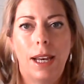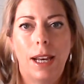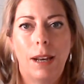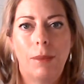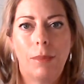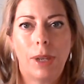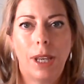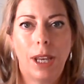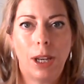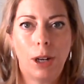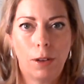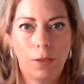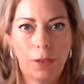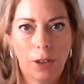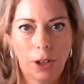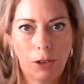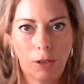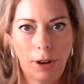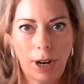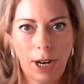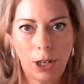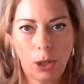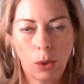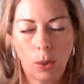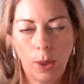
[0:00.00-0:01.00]
get off the
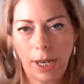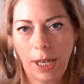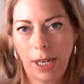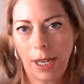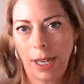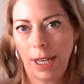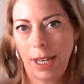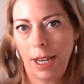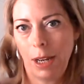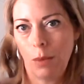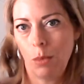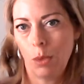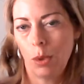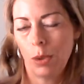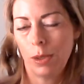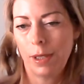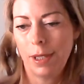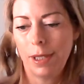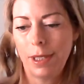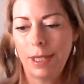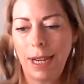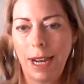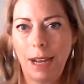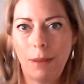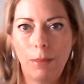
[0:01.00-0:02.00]
ground quickly and we'll
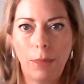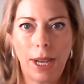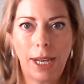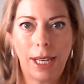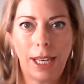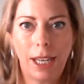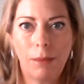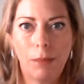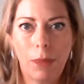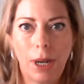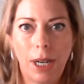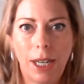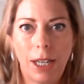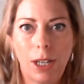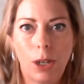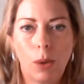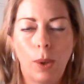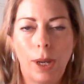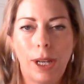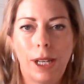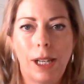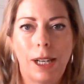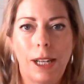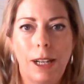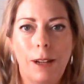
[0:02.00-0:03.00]
start making money
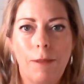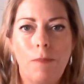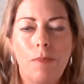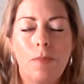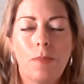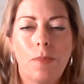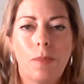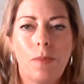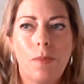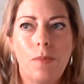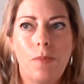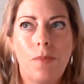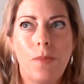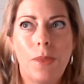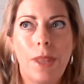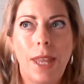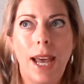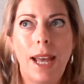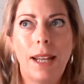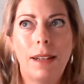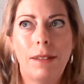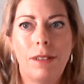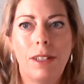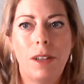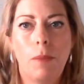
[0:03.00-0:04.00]
quickly.
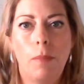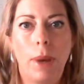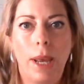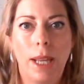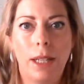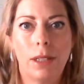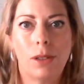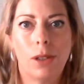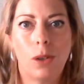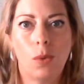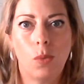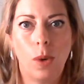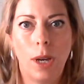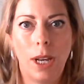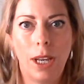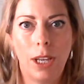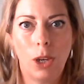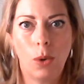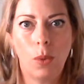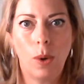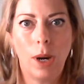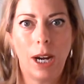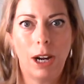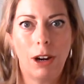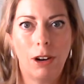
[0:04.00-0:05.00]
That depends on where
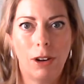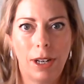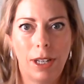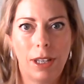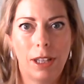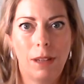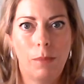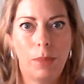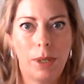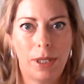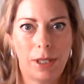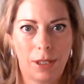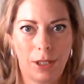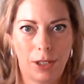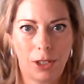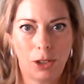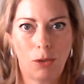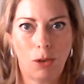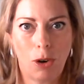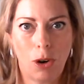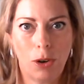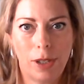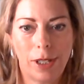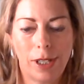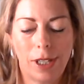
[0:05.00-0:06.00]
you are in the business
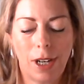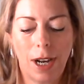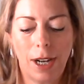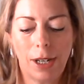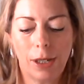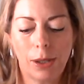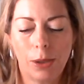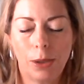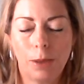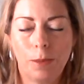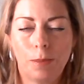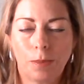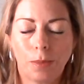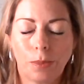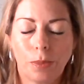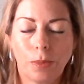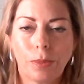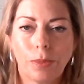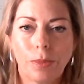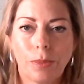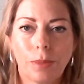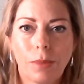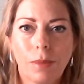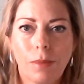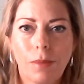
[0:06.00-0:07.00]
growth cycle.
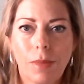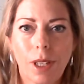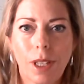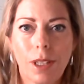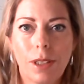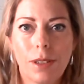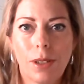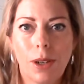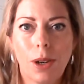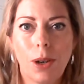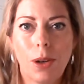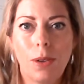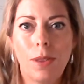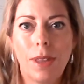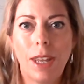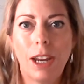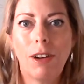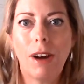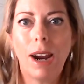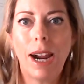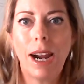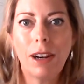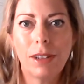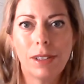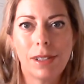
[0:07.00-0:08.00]
So
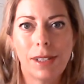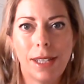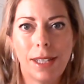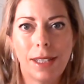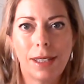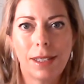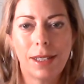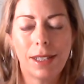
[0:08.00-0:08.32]
there are six